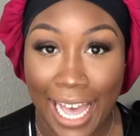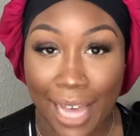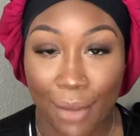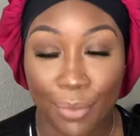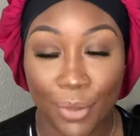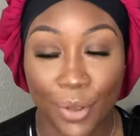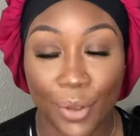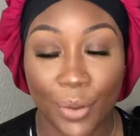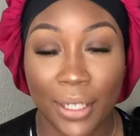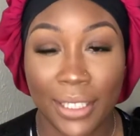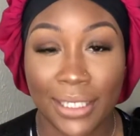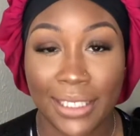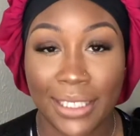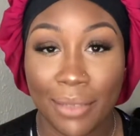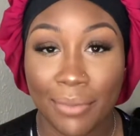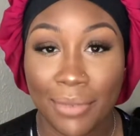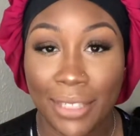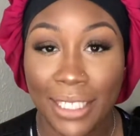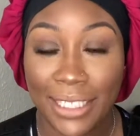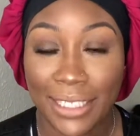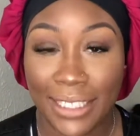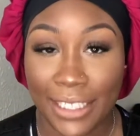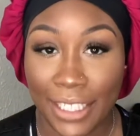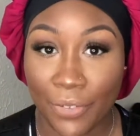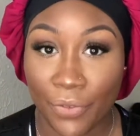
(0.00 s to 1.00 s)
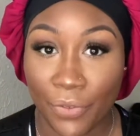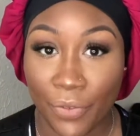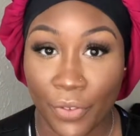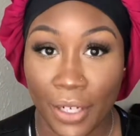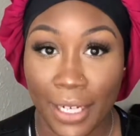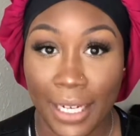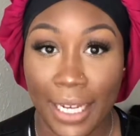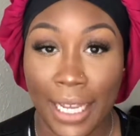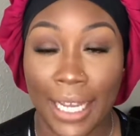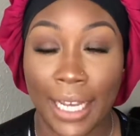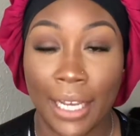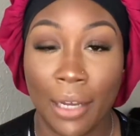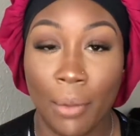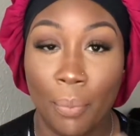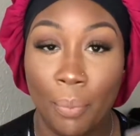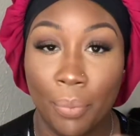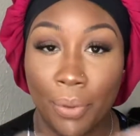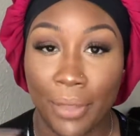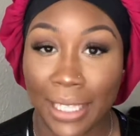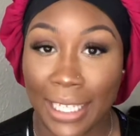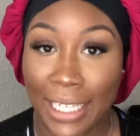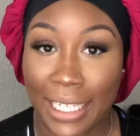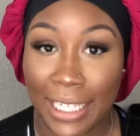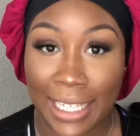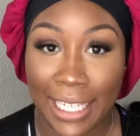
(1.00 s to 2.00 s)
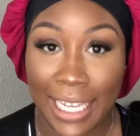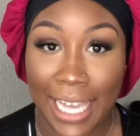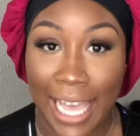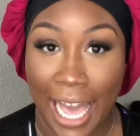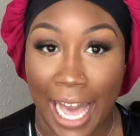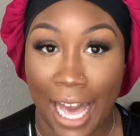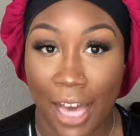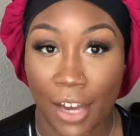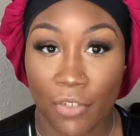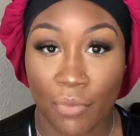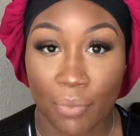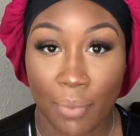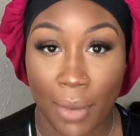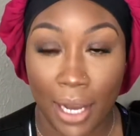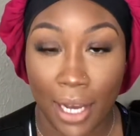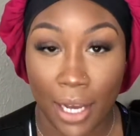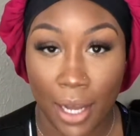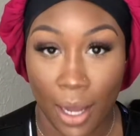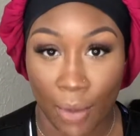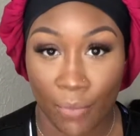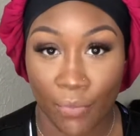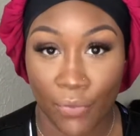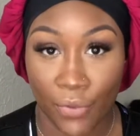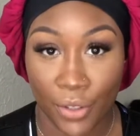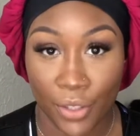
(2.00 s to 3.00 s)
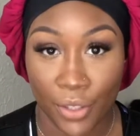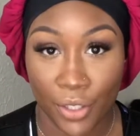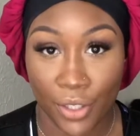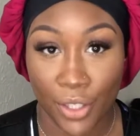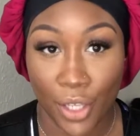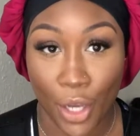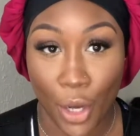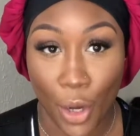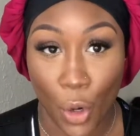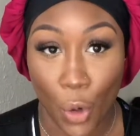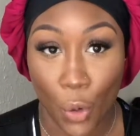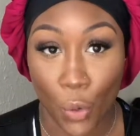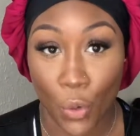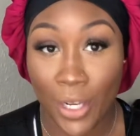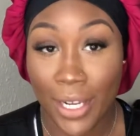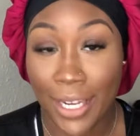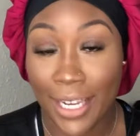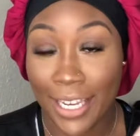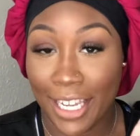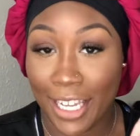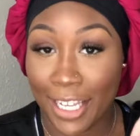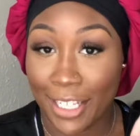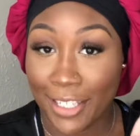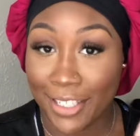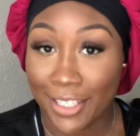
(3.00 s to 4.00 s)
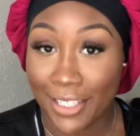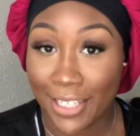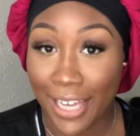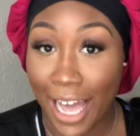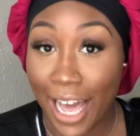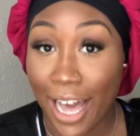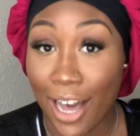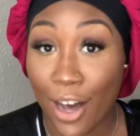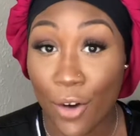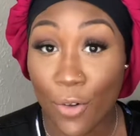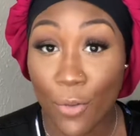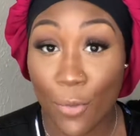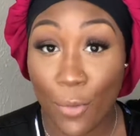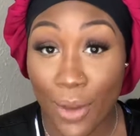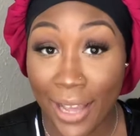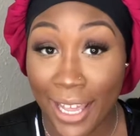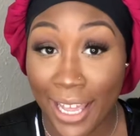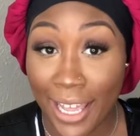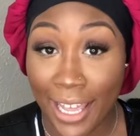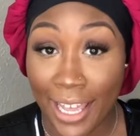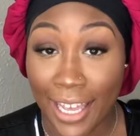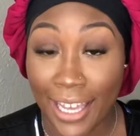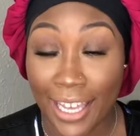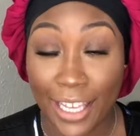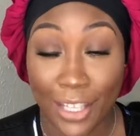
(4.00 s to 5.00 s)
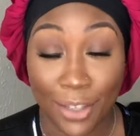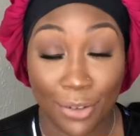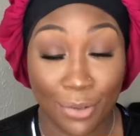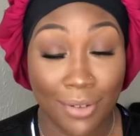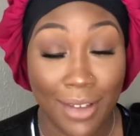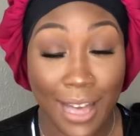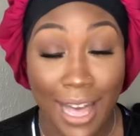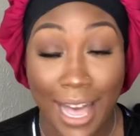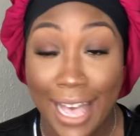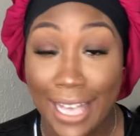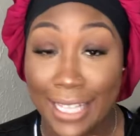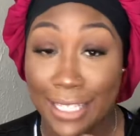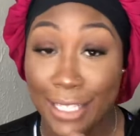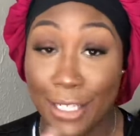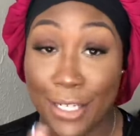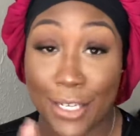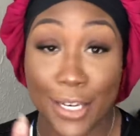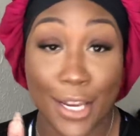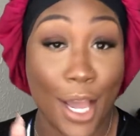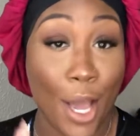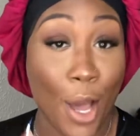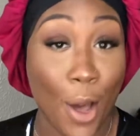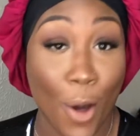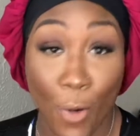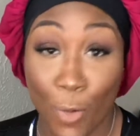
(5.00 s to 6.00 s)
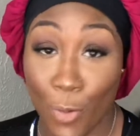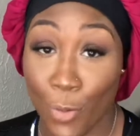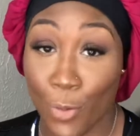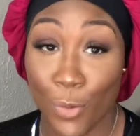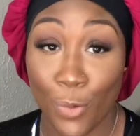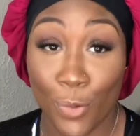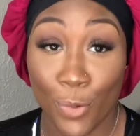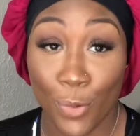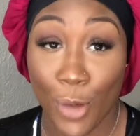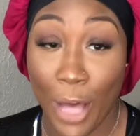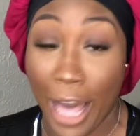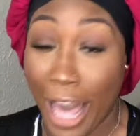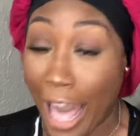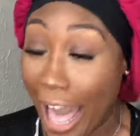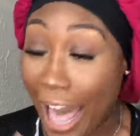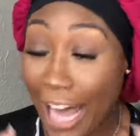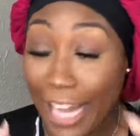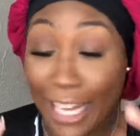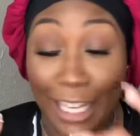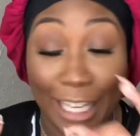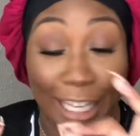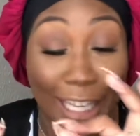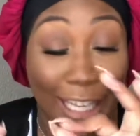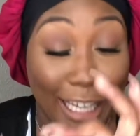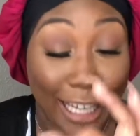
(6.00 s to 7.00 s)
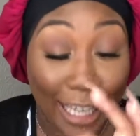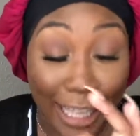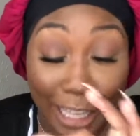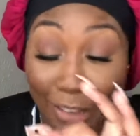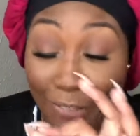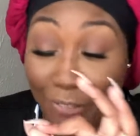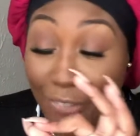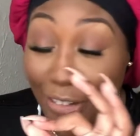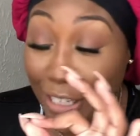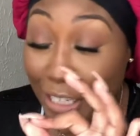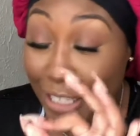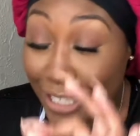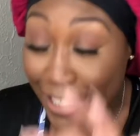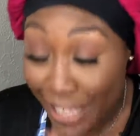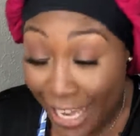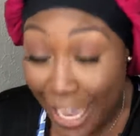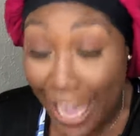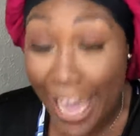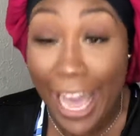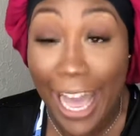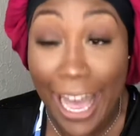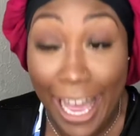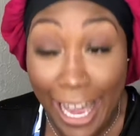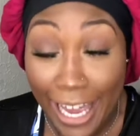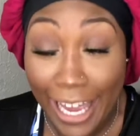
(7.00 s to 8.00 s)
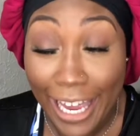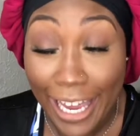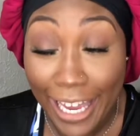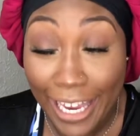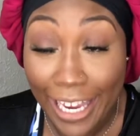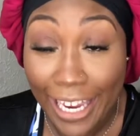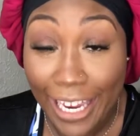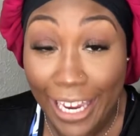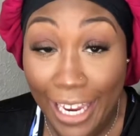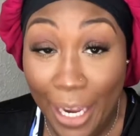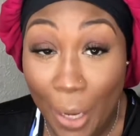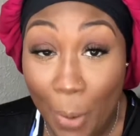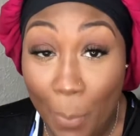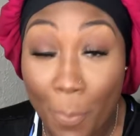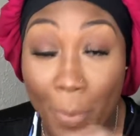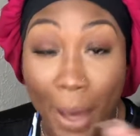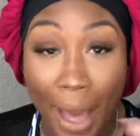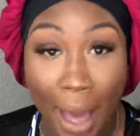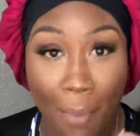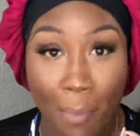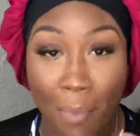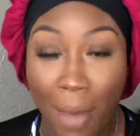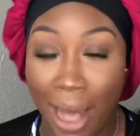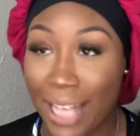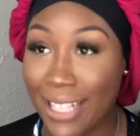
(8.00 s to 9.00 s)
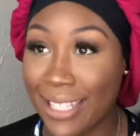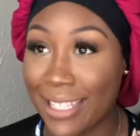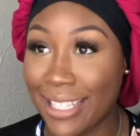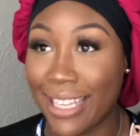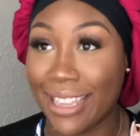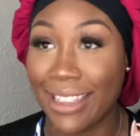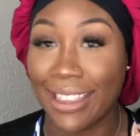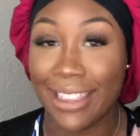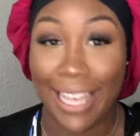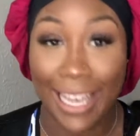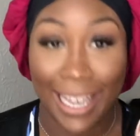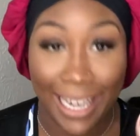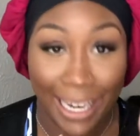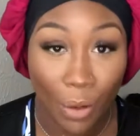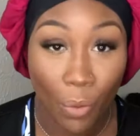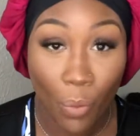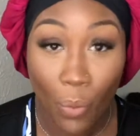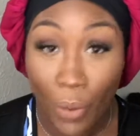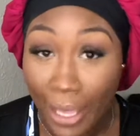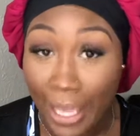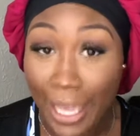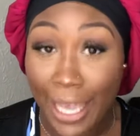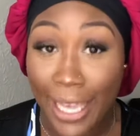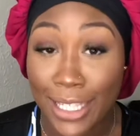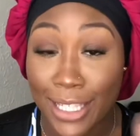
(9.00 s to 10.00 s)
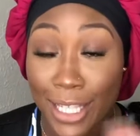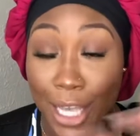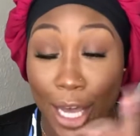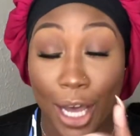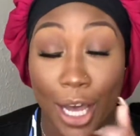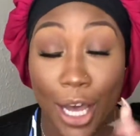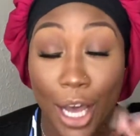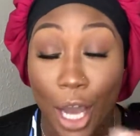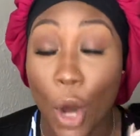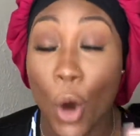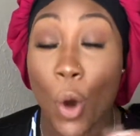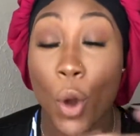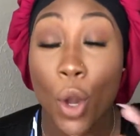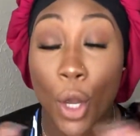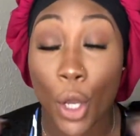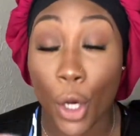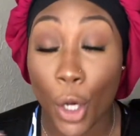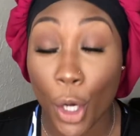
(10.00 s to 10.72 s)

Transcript: I'm doing something different and completely out of my comfort zone. It's not a wig, and you guys know I live and die by my synthetic wigs. Oh,